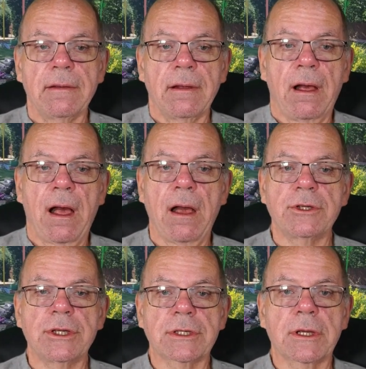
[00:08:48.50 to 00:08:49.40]
I
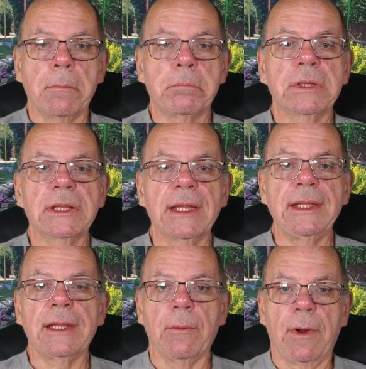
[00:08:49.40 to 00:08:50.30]
was just
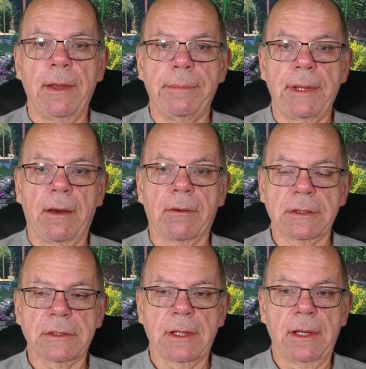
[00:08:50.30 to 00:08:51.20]
completely wiped out on
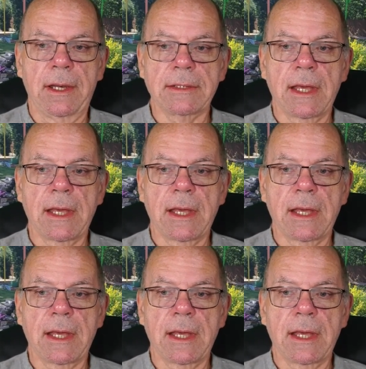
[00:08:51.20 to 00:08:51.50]
Sundays.